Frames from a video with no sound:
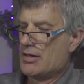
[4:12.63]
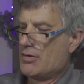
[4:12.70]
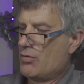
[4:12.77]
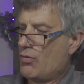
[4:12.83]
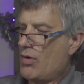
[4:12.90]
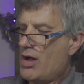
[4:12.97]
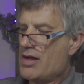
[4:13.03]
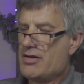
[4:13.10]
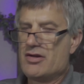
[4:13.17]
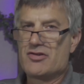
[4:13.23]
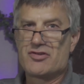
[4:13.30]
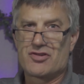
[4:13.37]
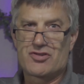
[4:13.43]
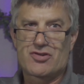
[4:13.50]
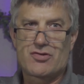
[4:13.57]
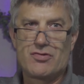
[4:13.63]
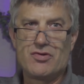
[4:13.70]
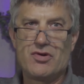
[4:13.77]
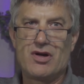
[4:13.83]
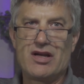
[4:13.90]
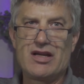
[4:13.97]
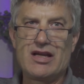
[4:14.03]
one, there's a
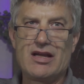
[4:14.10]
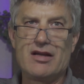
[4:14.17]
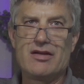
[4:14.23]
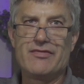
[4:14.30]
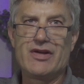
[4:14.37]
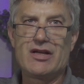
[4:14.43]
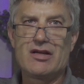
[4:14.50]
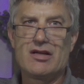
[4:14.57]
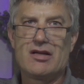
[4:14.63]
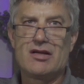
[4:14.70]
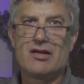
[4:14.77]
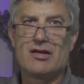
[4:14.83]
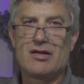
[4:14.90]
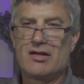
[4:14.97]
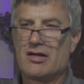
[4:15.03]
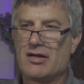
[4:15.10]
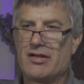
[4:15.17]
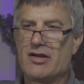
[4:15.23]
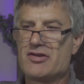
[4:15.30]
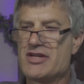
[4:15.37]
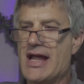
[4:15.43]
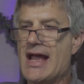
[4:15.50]
screw on the end of it.
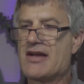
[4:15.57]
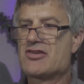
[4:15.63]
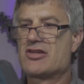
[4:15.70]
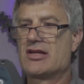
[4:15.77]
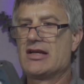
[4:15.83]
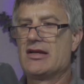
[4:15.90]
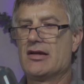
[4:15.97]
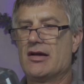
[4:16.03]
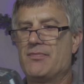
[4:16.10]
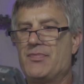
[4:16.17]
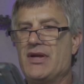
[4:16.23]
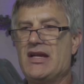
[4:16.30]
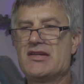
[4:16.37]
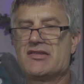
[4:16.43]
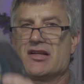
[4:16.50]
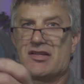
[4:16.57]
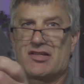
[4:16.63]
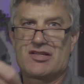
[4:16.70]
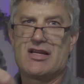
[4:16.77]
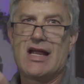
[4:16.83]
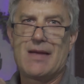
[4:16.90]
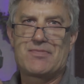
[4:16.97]
There's actually a piece that
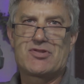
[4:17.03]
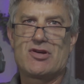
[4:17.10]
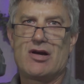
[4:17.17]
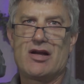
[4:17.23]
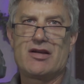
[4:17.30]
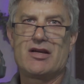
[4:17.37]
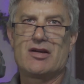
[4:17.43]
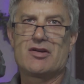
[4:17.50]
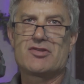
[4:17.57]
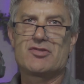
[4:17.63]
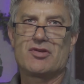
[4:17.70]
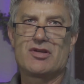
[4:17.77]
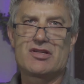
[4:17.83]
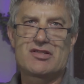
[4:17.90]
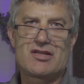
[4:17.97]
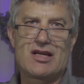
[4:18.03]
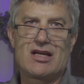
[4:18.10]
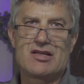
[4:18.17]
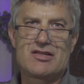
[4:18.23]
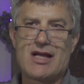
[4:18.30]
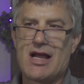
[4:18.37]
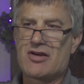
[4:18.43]
snaps on here, so this thing
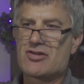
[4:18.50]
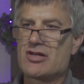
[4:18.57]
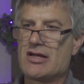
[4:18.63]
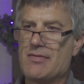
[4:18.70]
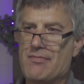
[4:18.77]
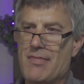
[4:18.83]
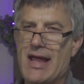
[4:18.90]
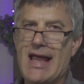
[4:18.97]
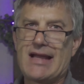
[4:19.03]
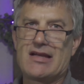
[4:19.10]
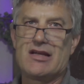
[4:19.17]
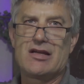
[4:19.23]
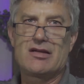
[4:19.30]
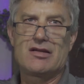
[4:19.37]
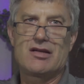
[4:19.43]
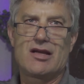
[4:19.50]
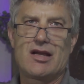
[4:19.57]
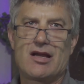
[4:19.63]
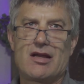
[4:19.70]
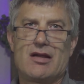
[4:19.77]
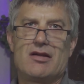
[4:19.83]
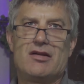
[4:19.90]
is actually a magnet,
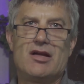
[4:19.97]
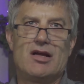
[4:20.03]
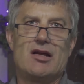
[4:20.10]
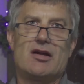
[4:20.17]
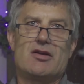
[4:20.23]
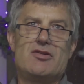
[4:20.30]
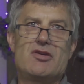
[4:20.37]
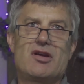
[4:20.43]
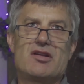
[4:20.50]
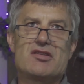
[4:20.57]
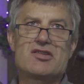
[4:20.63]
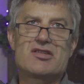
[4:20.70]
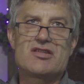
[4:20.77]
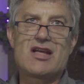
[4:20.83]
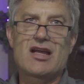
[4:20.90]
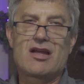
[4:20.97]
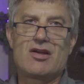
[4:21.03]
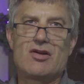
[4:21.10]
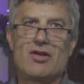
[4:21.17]
and you can stick it on